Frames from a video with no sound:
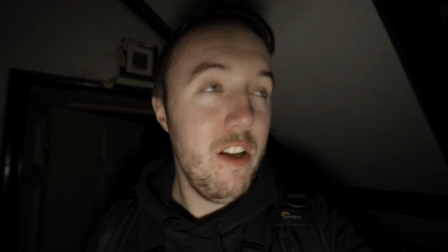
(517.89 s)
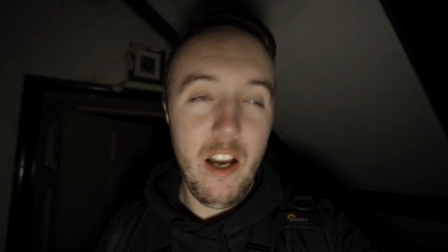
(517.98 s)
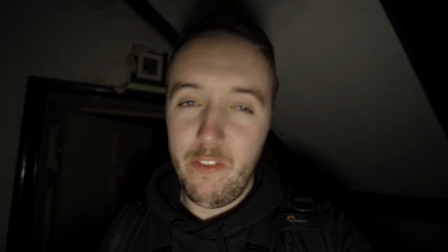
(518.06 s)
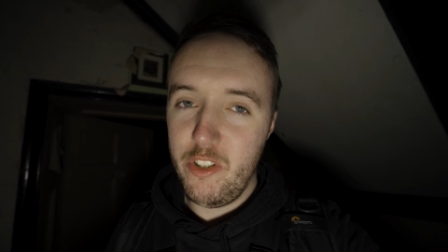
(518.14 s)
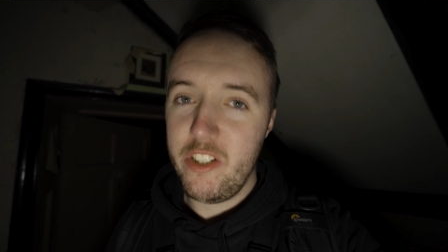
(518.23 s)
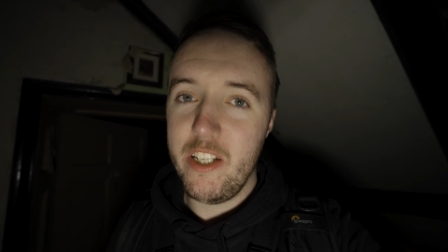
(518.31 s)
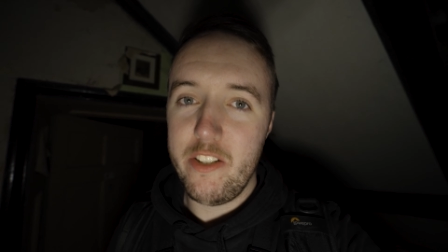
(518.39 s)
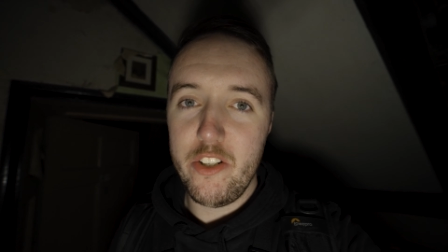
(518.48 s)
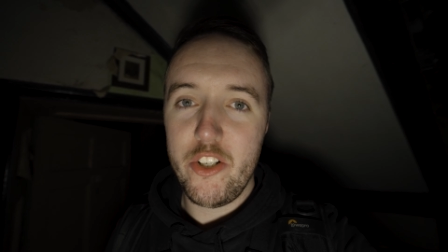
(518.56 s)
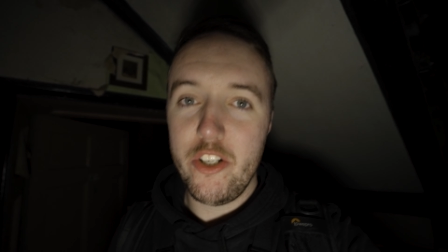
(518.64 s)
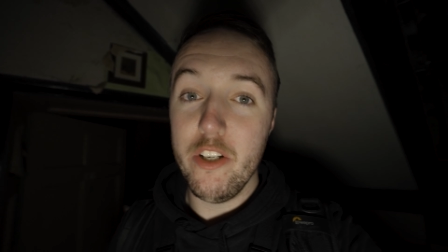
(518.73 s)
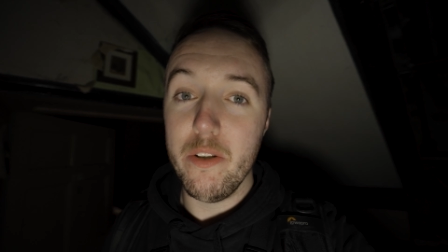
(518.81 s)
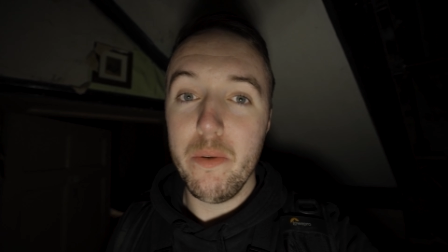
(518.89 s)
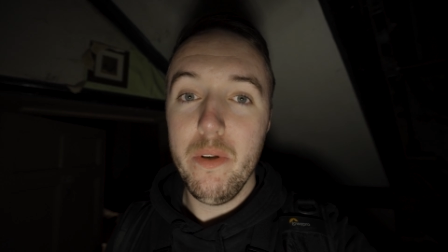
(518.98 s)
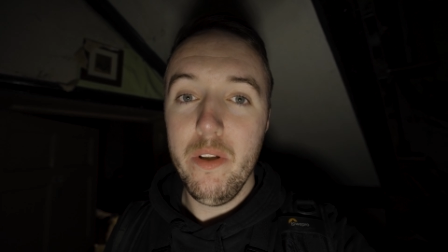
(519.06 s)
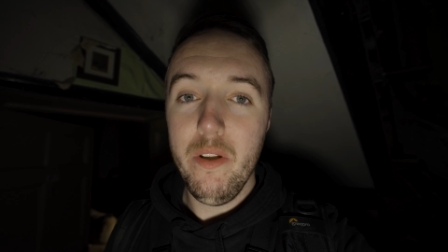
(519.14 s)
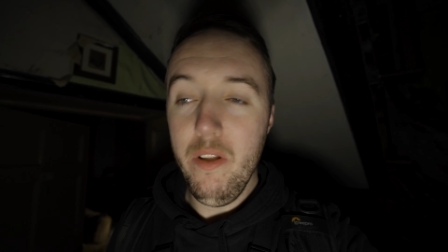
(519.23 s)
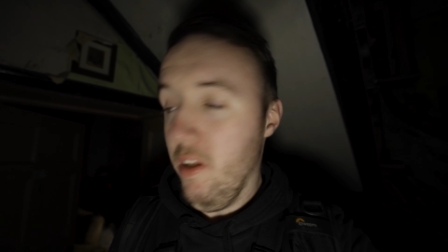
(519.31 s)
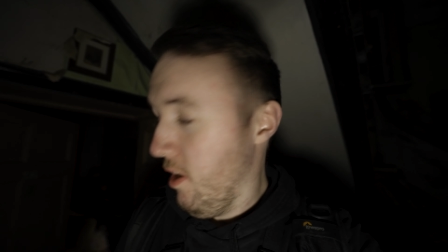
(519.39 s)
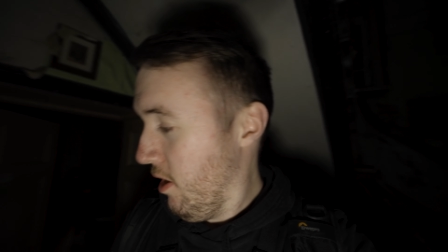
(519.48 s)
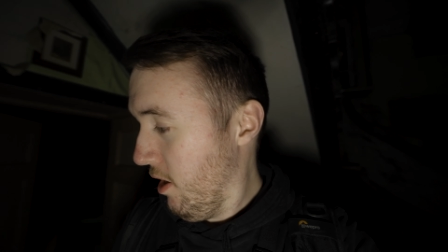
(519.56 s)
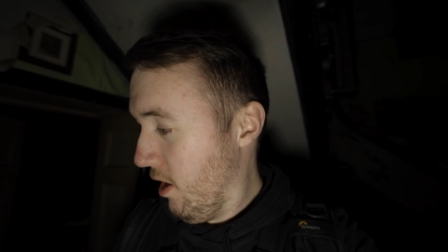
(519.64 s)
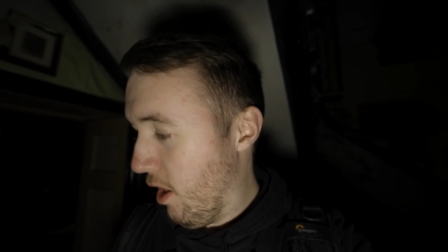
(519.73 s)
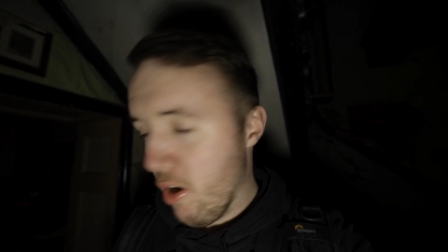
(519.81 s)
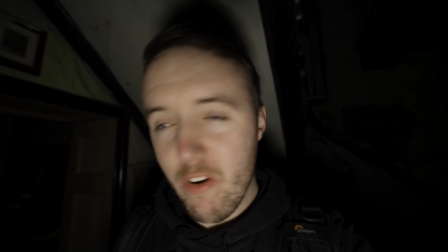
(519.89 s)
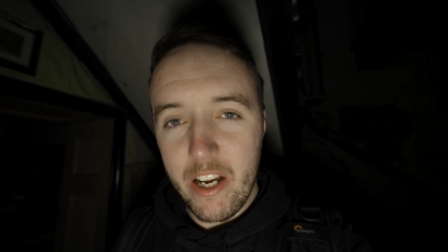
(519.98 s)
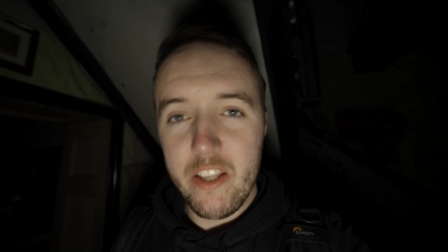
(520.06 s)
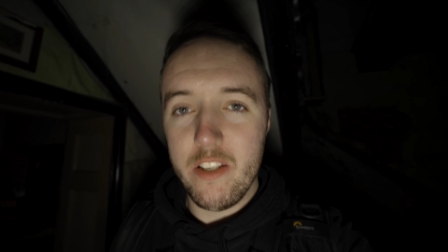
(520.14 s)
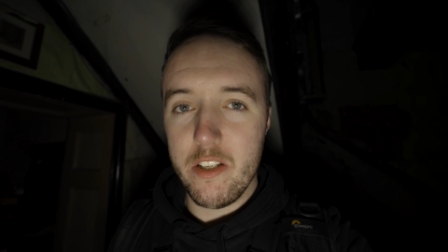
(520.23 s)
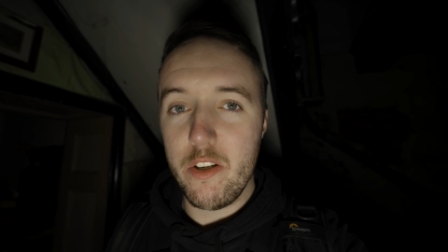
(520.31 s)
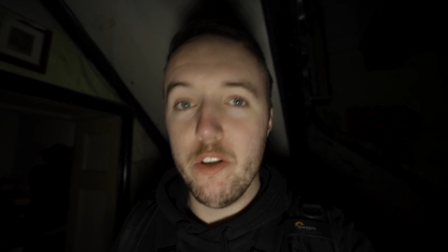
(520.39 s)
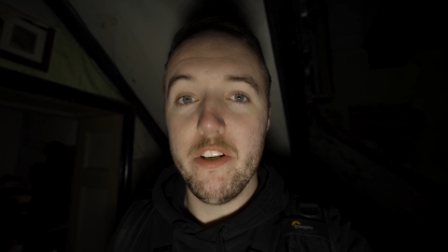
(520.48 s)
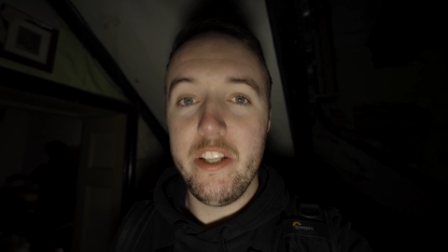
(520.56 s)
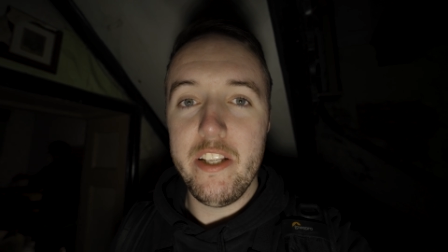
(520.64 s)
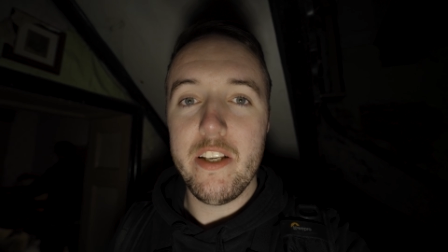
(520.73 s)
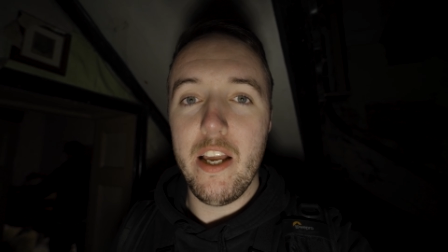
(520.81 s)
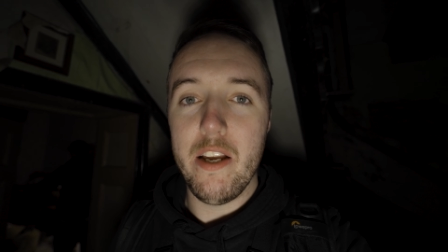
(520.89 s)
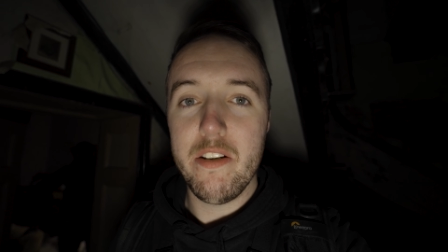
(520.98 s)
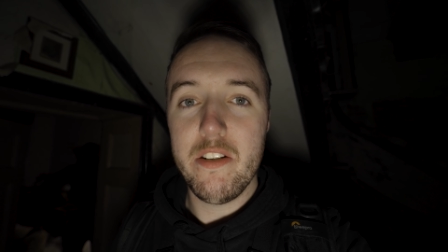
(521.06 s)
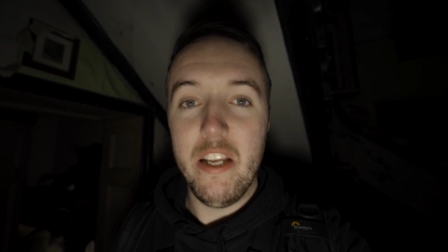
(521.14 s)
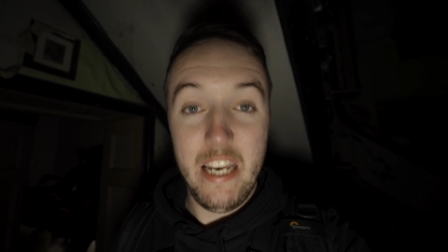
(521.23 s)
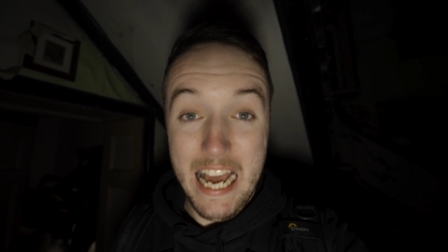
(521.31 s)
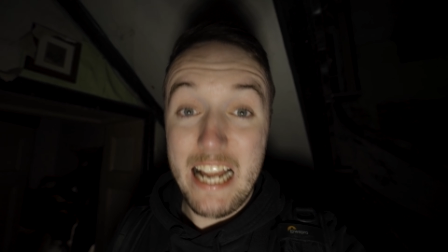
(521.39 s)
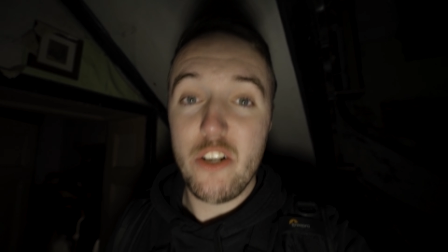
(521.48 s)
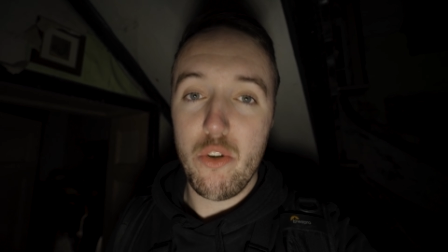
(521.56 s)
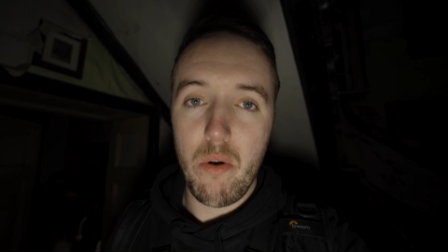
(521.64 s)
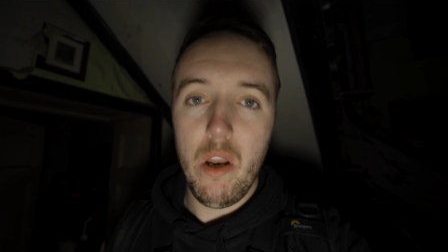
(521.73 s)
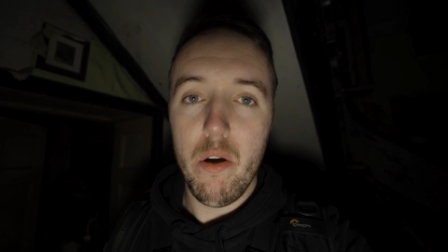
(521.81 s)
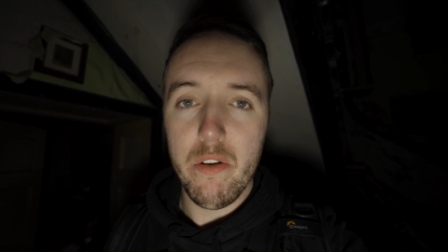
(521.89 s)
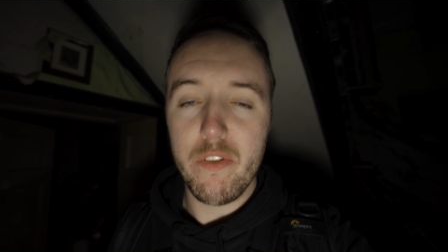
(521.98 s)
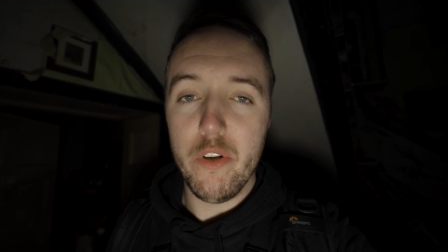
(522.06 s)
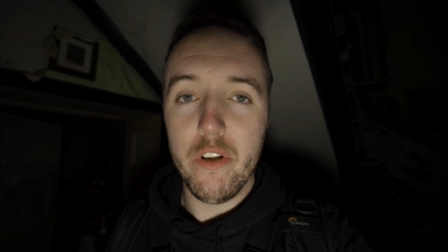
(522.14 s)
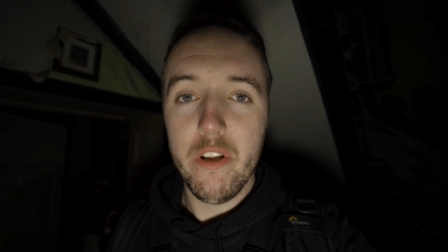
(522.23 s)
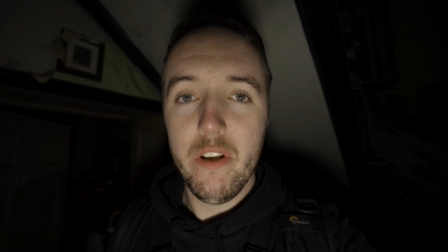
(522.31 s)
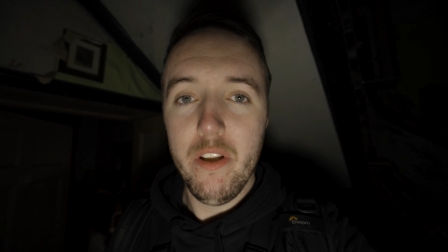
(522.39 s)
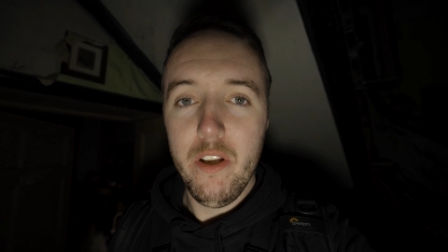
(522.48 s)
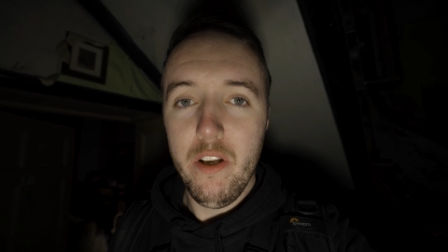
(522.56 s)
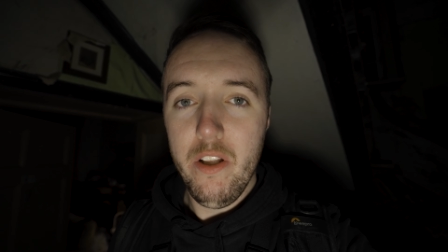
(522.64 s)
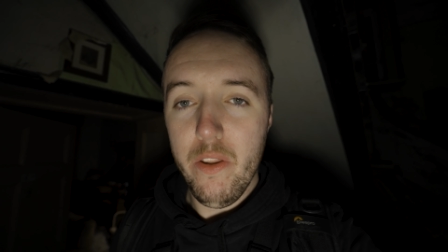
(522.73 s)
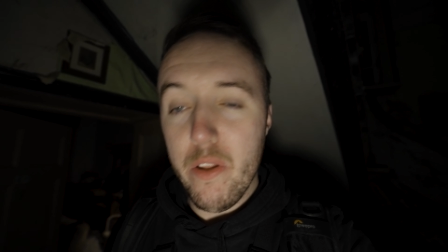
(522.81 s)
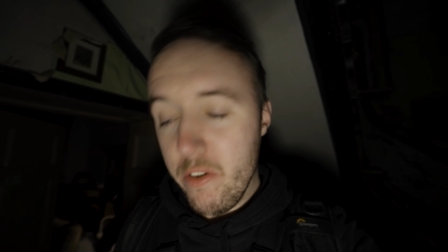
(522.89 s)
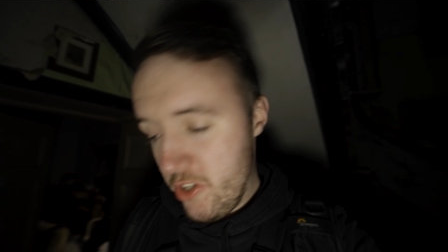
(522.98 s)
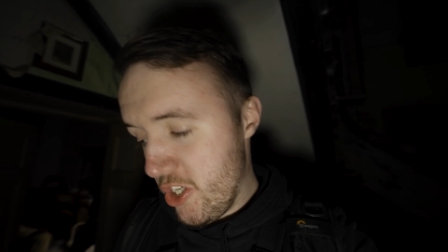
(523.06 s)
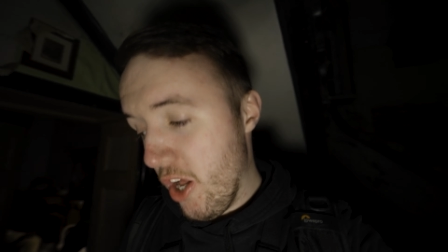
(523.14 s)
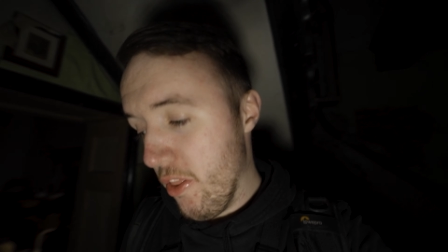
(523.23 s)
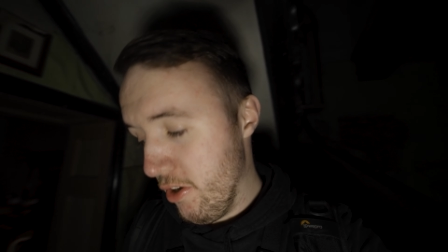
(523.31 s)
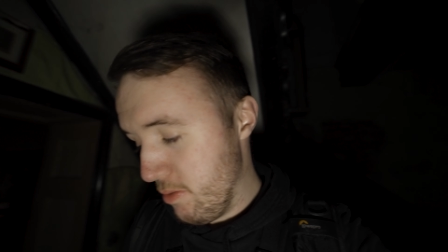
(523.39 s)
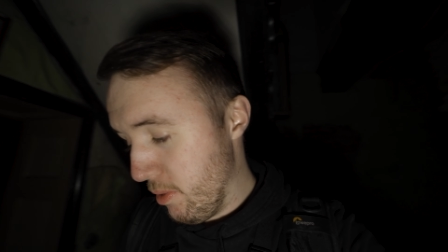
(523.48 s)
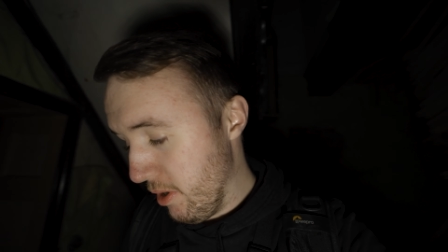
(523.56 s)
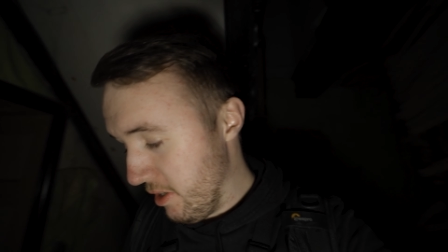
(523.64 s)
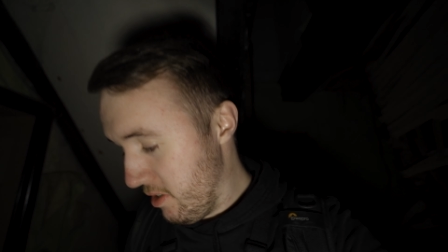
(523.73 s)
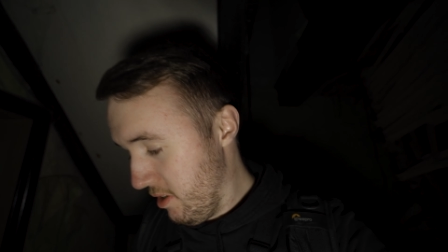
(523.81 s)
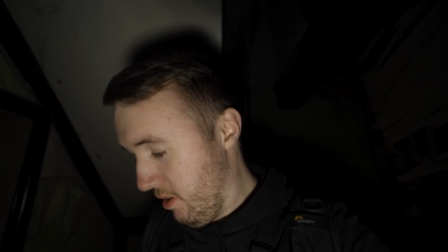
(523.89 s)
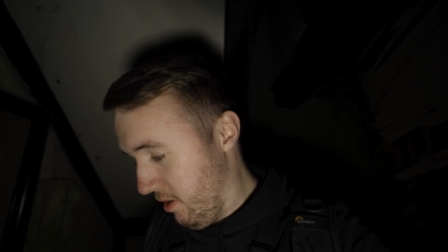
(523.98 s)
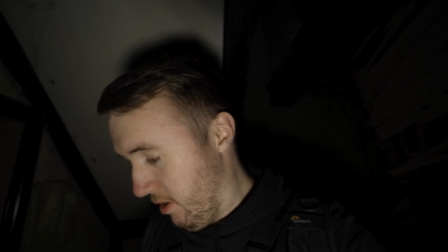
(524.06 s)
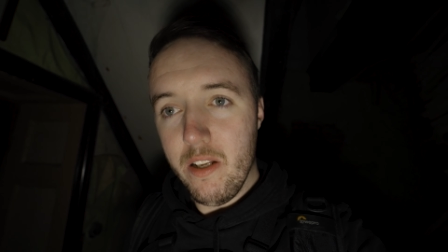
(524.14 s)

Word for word: I've just said to Stu, I reckon there's a gun in this house, an actual live gun, that shot those bullets.